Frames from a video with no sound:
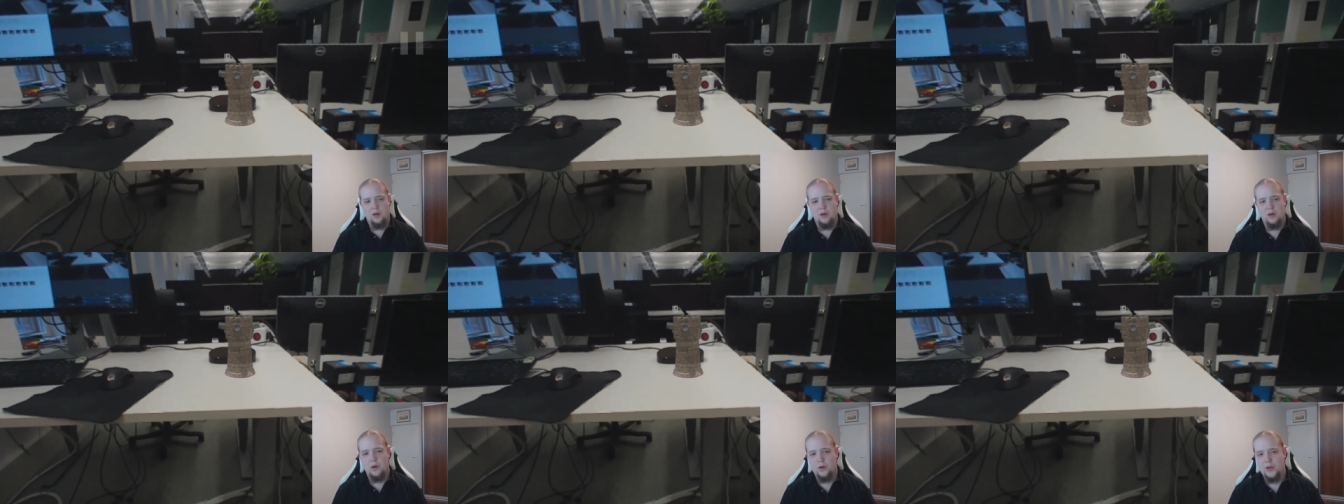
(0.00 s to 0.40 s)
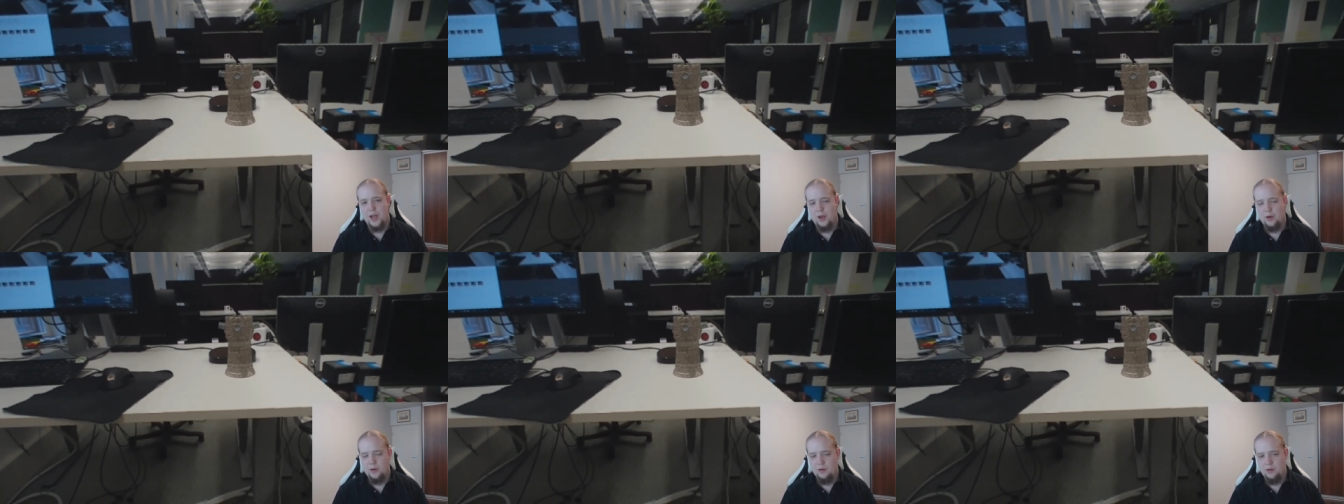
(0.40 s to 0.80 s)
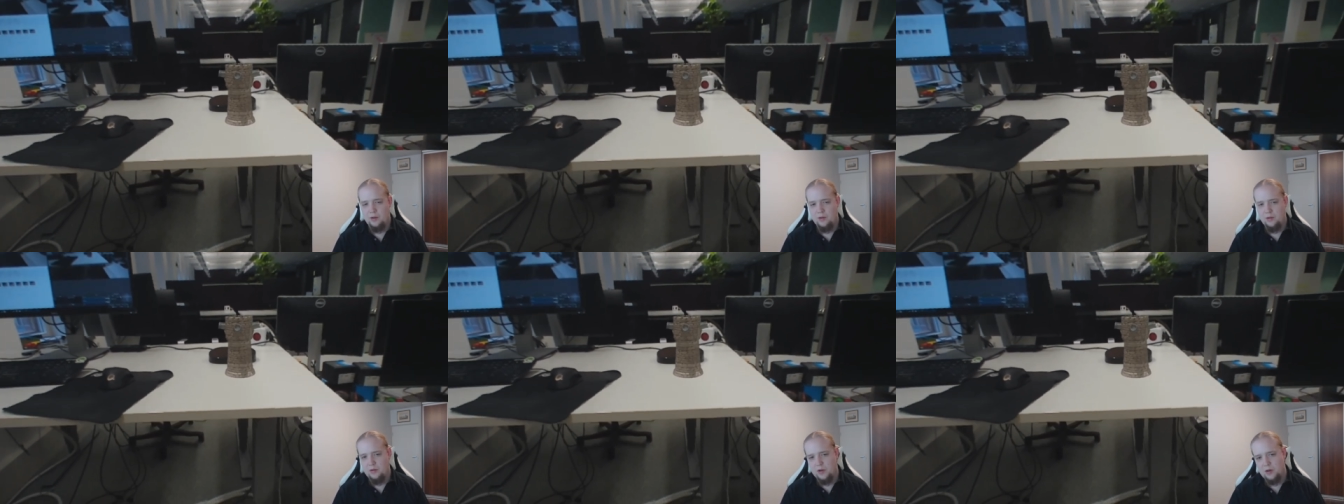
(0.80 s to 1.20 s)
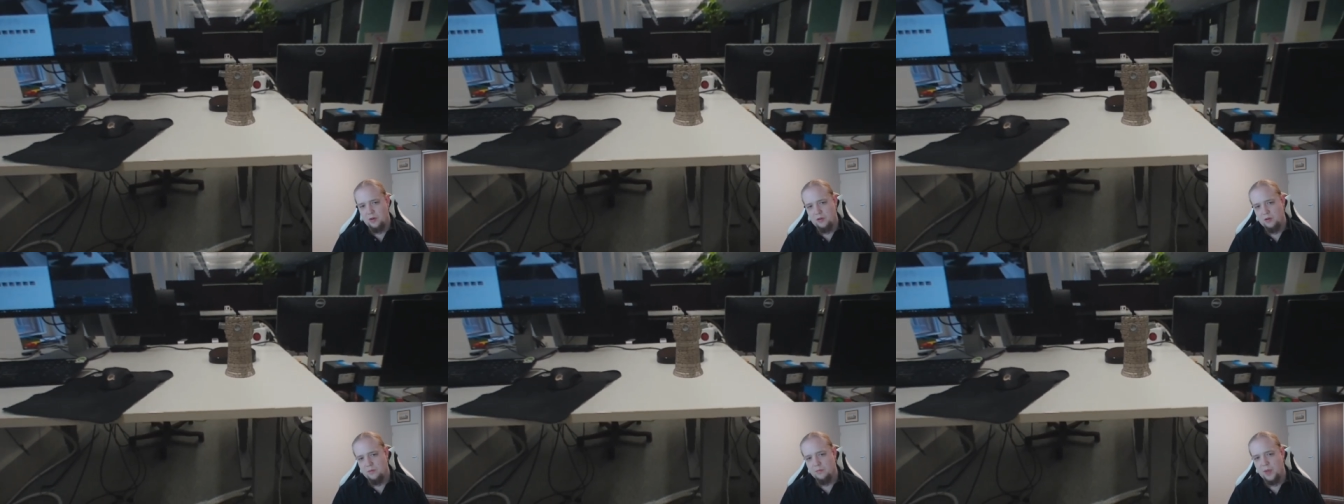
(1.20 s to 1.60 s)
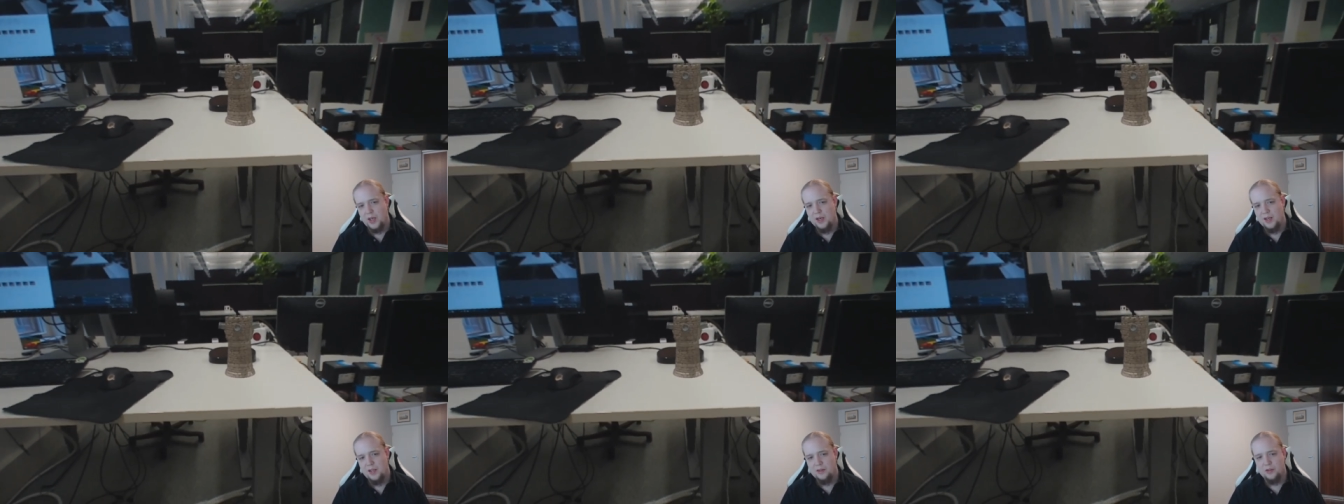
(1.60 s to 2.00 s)
go down on my
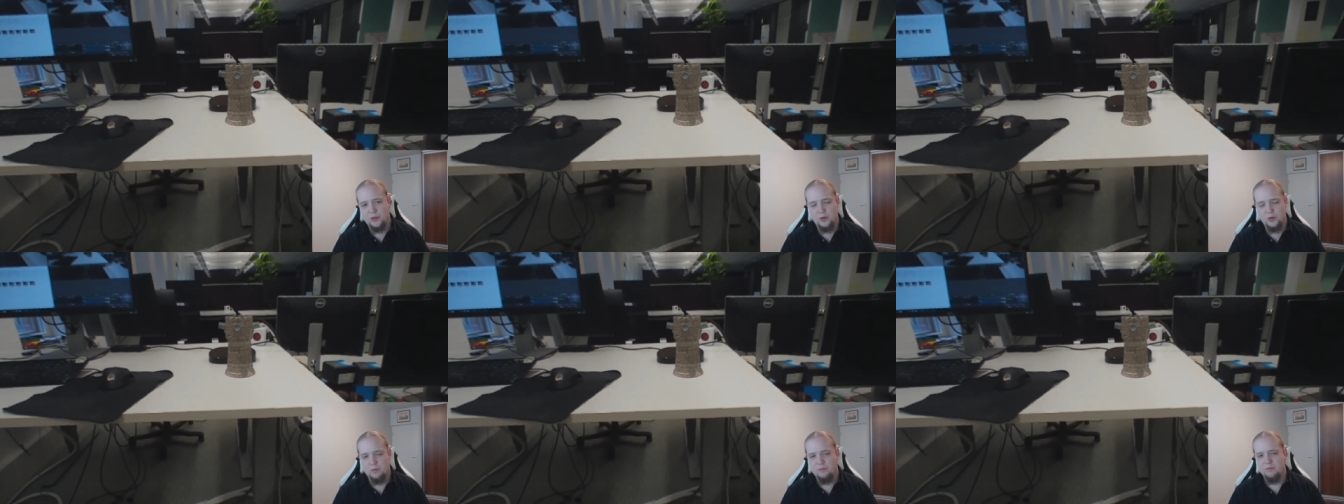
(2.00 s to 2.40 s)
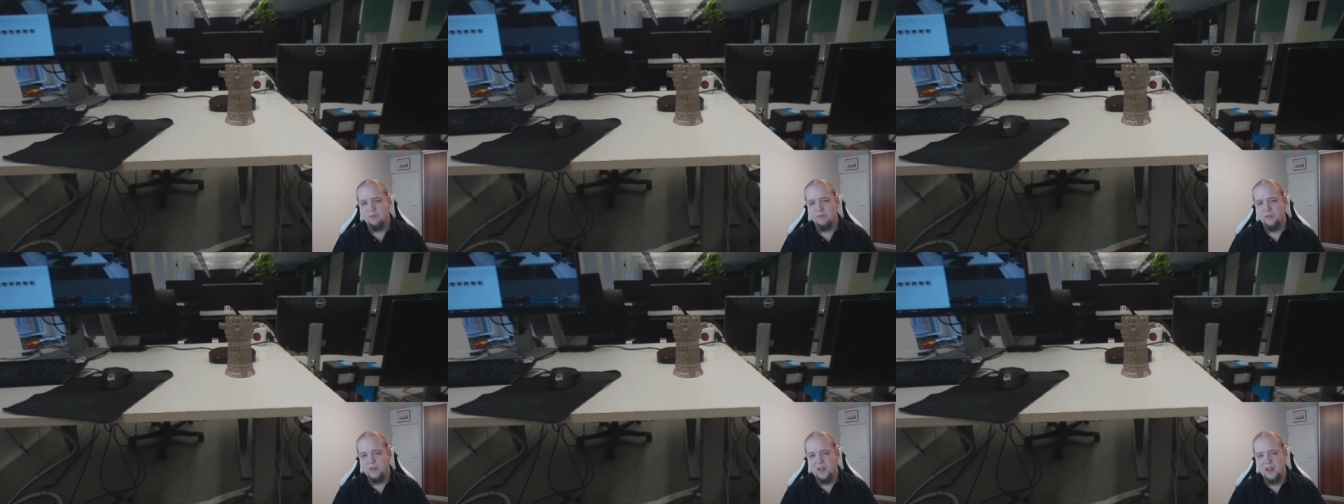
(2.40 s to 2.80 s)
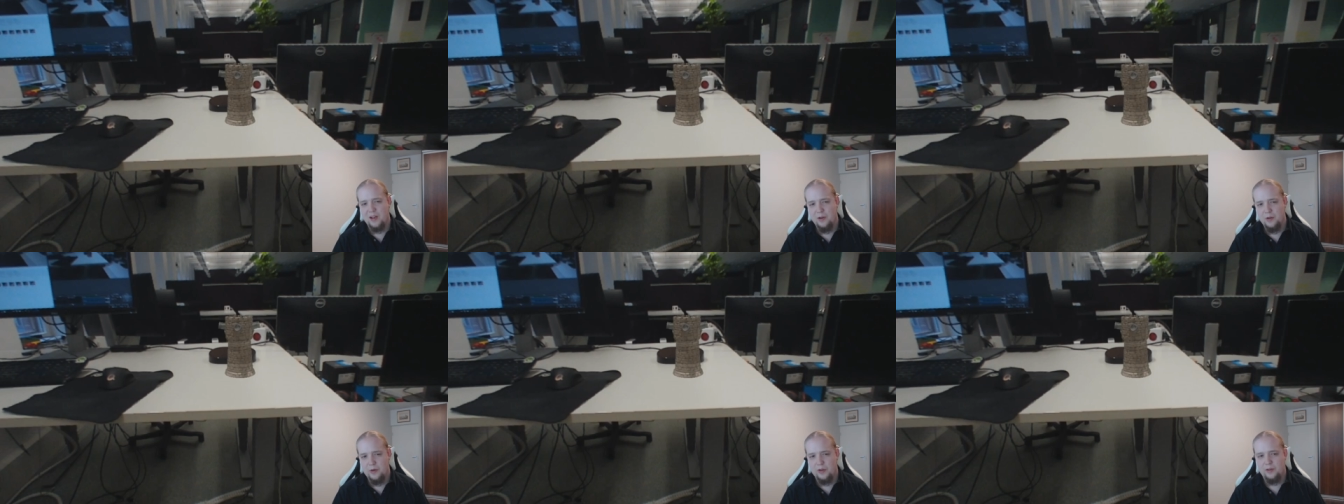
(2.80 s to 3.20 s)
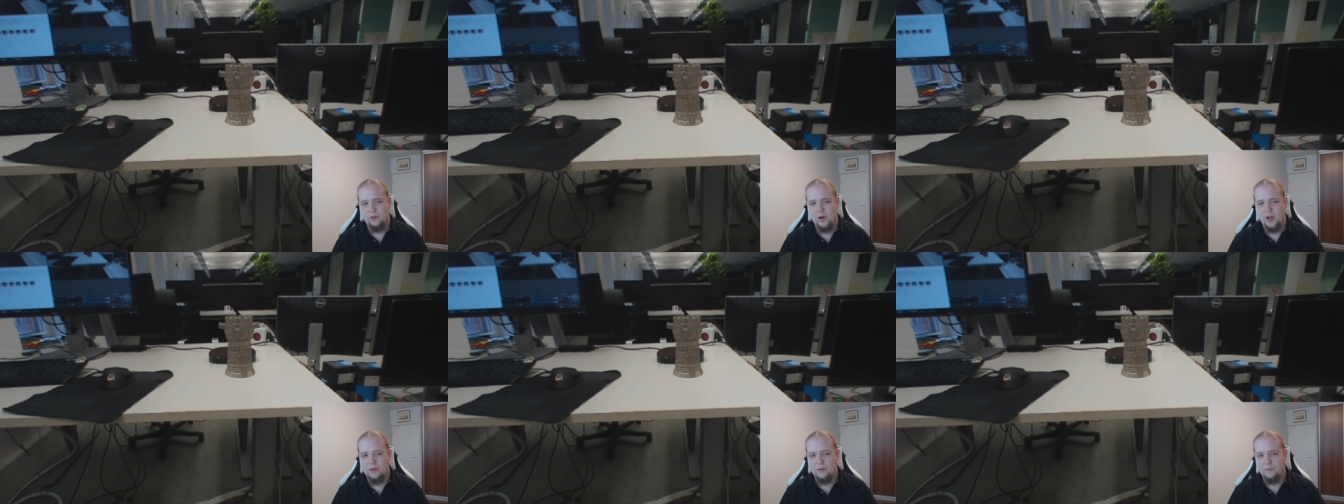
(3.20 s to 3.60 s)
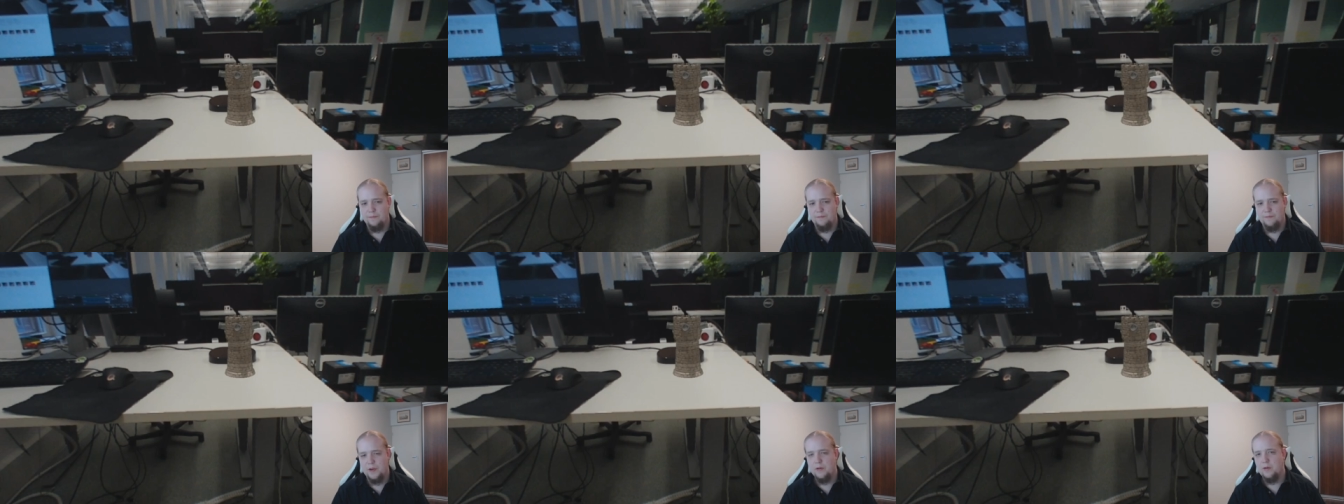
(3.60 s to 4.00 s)
knee to take a look, try to
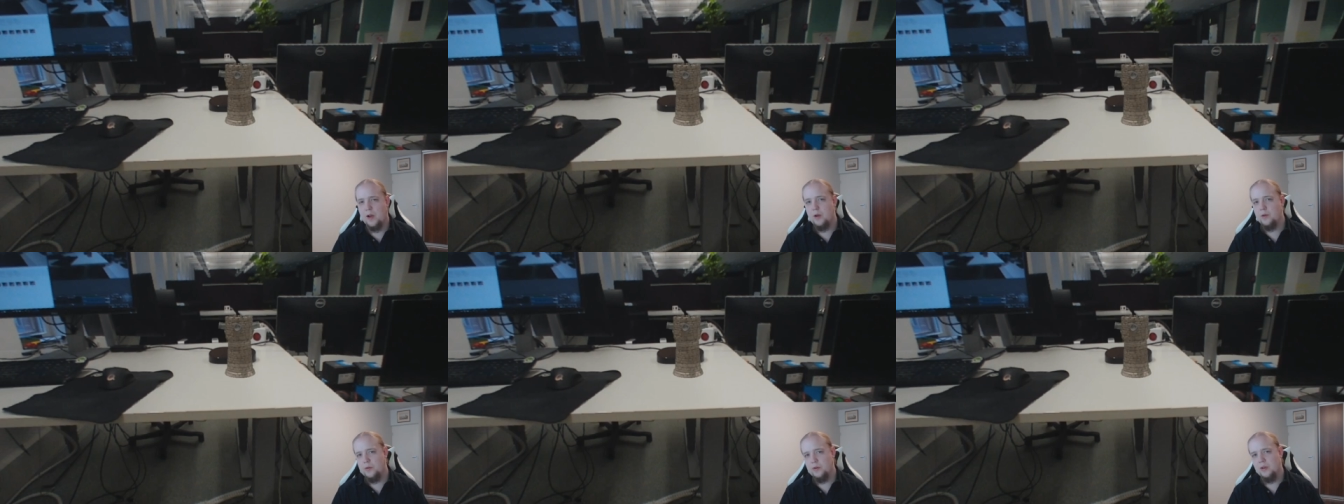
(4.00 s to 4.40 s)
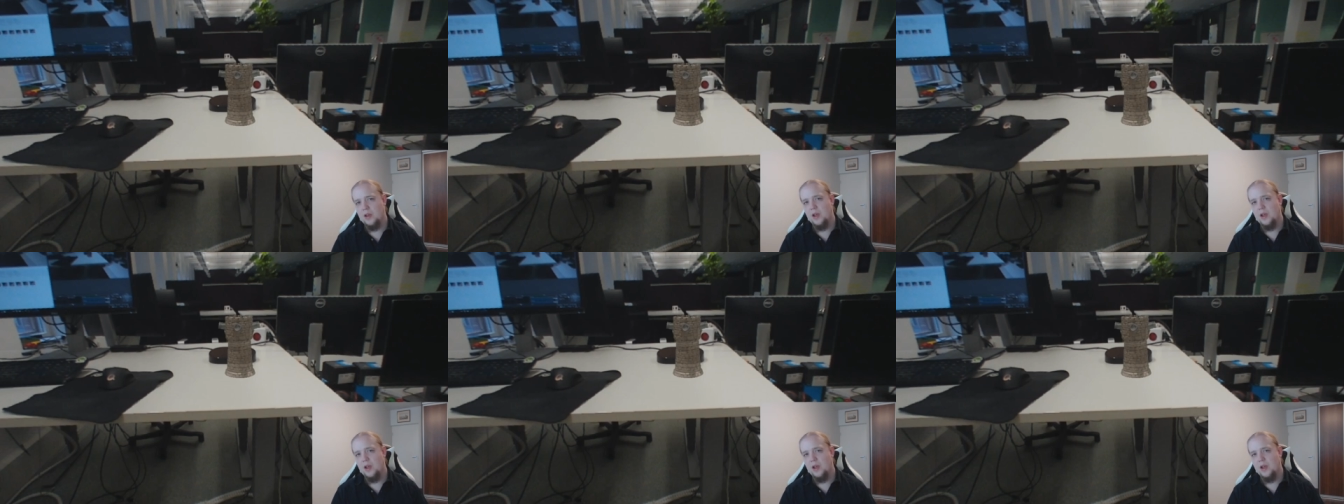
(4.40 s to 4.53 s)
figure out